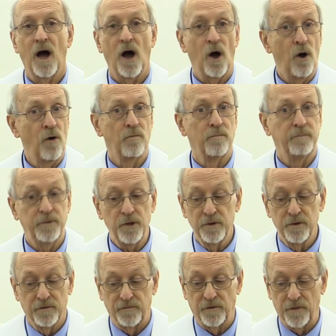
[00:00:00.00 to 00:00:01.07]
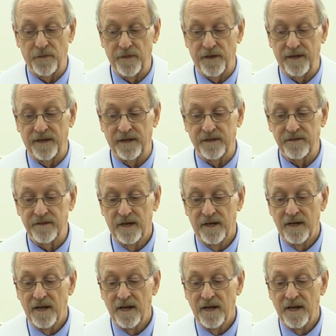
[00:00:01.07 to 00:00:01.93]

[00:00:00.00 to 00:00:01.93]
all beautiful things.